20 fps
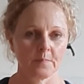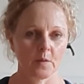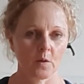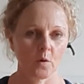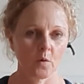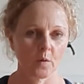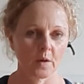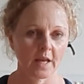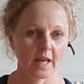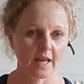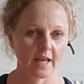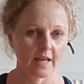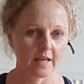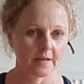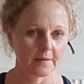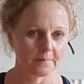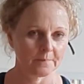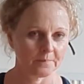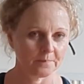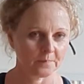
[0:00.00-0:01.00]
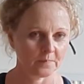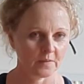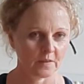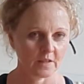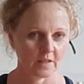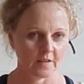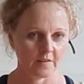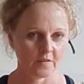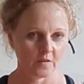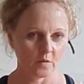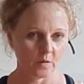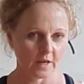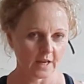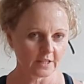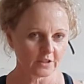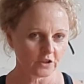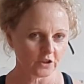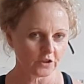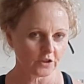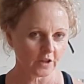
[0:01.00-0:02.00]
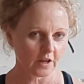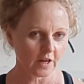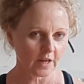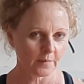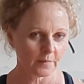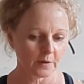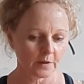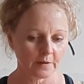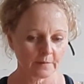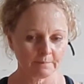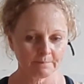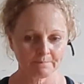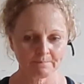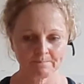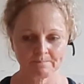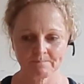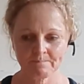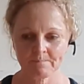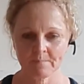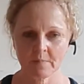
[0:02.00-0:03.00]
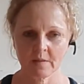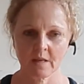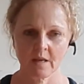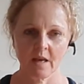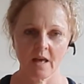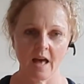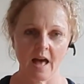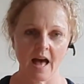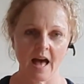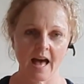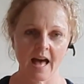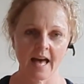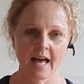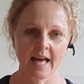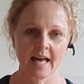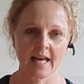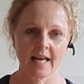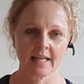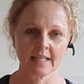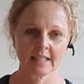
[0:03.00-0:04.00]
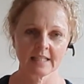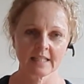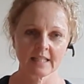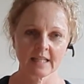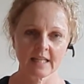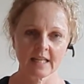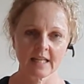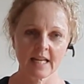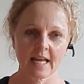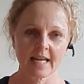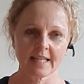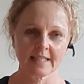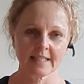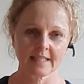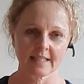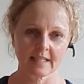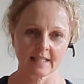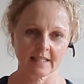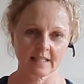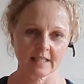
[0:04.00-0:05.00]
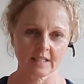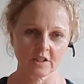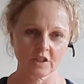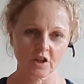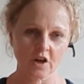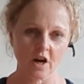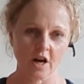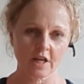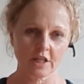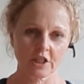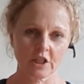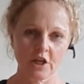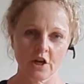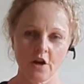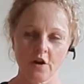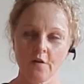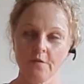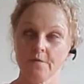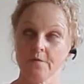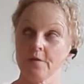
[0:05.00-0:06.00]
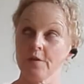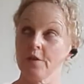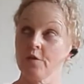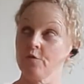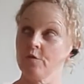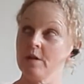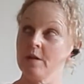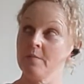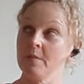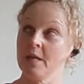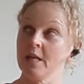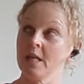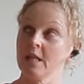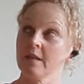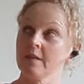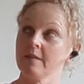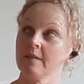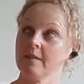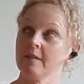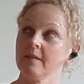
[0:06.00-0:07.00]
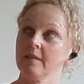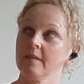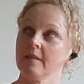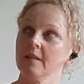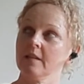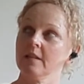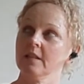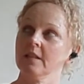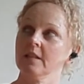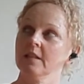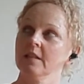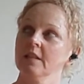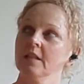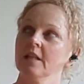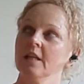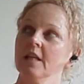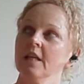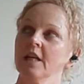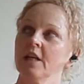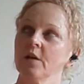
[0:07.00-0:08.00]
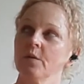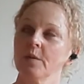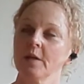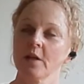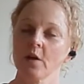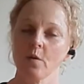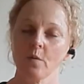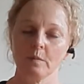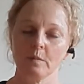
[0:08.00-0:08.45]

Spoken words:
Okay, so get your timer and let's start for 3 minutes. Here we go.